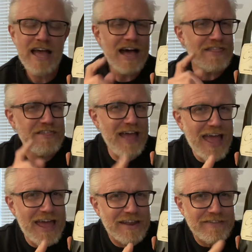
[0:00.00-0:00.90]
And
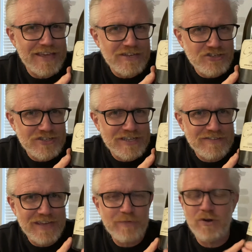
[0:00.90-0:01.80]
then the interesting
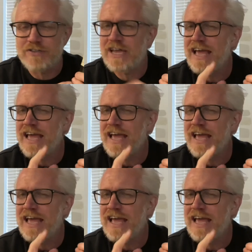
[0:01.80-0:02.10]
thing was,